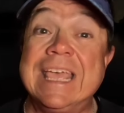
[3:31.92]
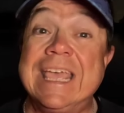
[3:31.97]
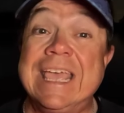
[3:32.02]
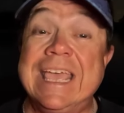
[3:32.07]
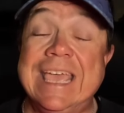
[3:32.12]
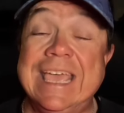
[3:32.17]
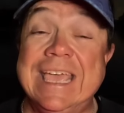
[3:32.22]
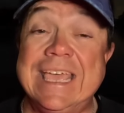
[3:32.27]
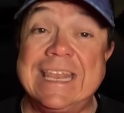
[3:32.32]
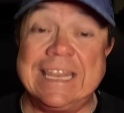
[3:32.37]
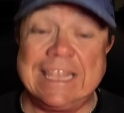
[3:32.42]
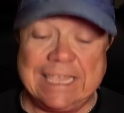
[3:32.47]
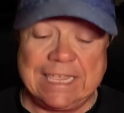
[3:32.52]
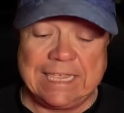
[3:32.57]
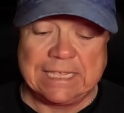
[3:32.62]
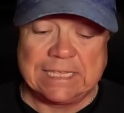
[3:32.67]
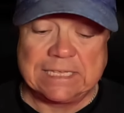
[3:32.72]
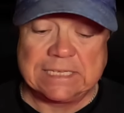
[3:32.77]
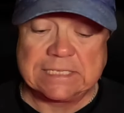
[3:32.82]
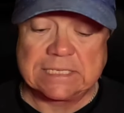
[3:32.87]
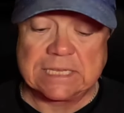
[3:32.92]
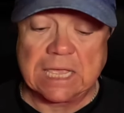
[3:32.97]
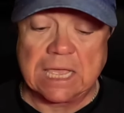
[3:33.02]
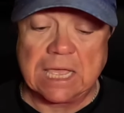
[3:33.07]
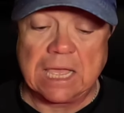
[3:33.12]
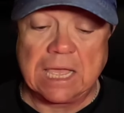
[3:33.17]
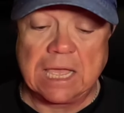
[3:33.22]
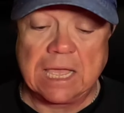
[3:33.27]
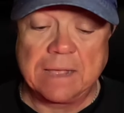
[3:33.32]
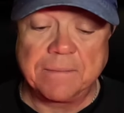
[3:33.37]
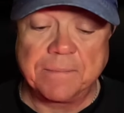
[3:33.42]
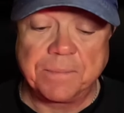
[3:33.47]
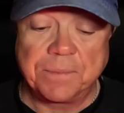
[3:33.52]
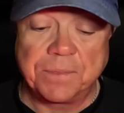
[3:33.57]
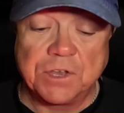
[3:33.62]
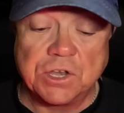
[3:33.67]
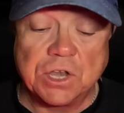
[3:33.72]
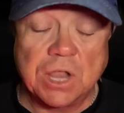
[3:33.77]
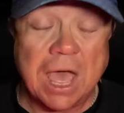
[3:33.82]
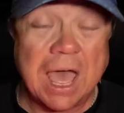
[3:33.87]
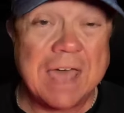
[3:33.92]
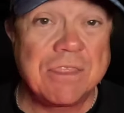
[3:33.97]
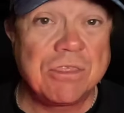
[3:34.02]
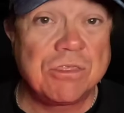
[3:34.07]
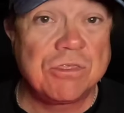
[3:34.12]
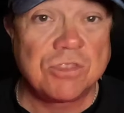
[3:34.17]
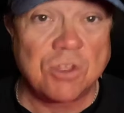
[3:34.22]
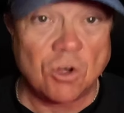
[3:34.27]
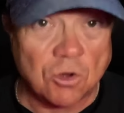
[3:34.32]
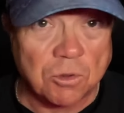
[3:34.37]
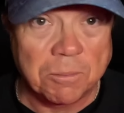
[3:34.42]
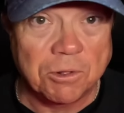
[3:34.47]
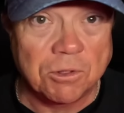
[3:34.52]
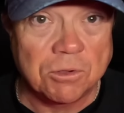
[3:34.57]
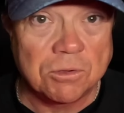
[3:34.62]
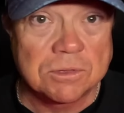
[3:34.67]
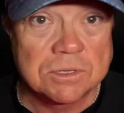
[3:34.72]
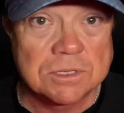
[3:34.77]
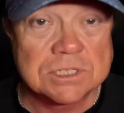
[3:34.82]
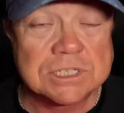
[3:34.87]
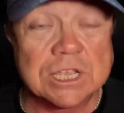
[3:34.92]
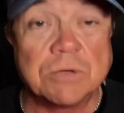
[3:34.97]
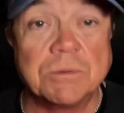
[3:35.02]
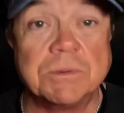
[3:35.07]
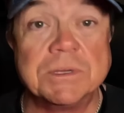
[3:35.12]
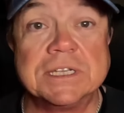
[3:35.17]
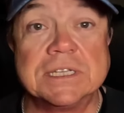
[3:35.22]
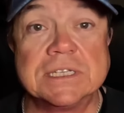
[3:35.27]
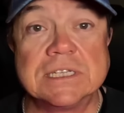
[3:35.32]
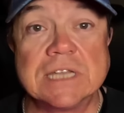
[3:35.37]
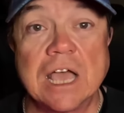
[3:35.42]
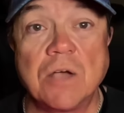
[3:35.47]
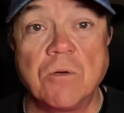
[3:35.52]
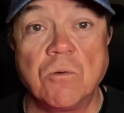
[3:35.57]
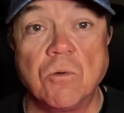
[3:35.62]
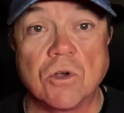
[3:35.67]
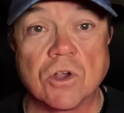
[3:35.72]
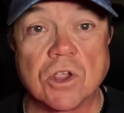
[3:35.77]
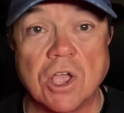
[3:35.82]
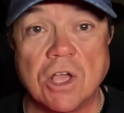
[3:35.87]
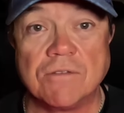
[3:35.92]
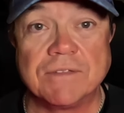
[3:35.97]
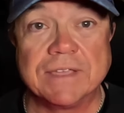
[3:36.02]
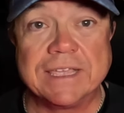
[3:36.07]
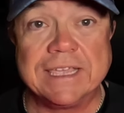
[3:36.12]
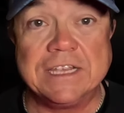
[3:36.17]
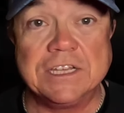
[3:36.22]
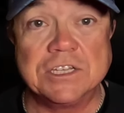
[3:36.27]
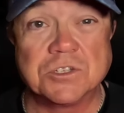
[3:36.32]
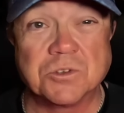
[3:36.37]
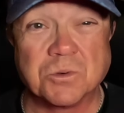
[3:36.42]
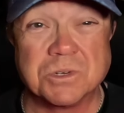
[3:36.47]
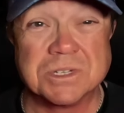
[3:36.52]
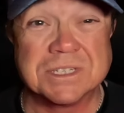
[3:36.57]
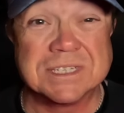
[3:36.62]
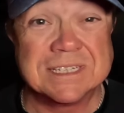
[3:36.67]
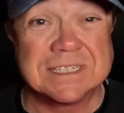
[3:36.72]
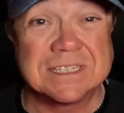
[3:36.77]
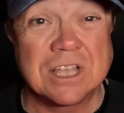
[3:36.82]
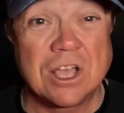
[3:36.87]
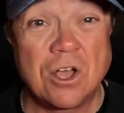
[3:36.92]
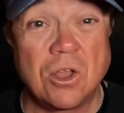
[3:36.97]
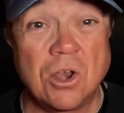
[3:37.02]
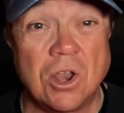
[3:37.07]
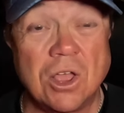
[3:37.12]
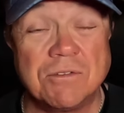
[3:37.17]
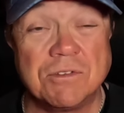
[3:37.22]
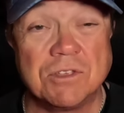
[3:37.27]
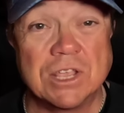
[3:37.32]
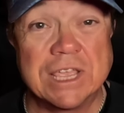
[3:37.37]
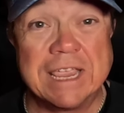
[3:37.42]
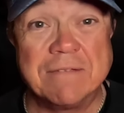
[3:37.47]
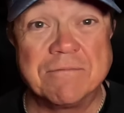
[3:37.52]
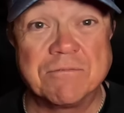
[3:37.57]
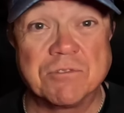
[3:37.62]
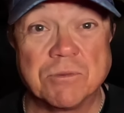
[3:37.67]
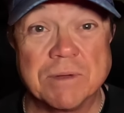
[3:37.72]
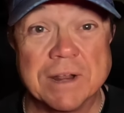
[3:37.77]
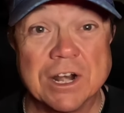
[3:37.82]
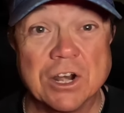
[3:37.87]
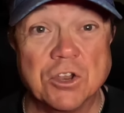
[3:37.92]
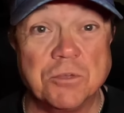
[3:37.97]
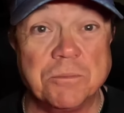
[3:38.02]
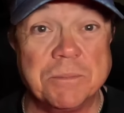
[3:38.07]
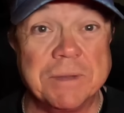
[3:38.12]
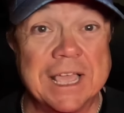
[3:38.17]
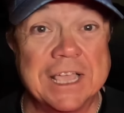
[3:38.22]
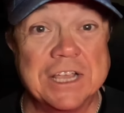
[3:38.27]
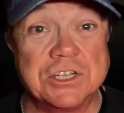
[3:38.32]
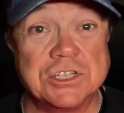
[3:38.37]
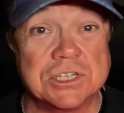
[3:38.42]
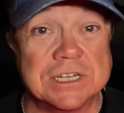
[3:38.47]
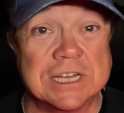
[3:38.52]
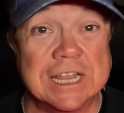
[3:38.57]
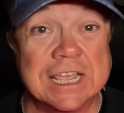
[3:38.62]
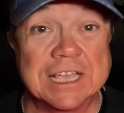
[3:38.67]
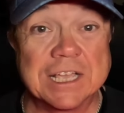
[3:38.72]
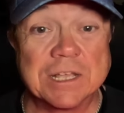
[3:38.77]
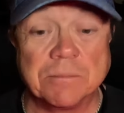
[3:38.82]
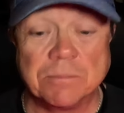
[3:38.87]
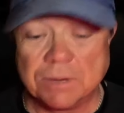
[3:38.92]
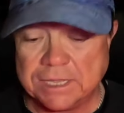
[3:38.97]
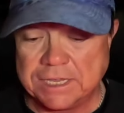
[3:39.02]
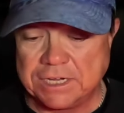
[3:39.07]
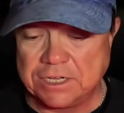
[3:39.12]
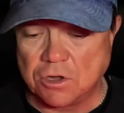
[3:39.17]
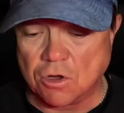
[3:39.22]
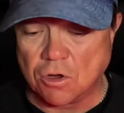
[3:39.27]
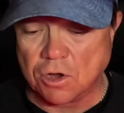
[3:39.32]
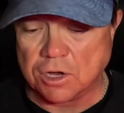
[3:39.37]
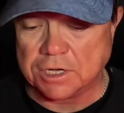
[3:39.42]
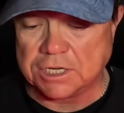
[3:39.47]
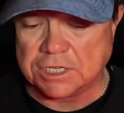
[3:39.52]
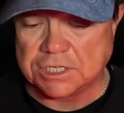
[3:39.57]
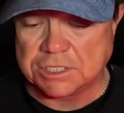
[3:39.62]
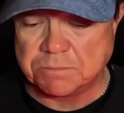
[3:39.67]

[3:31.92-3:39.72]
It is not thermal, so it does not work off a heat source. It's all off of infrared illumination and complete darkness.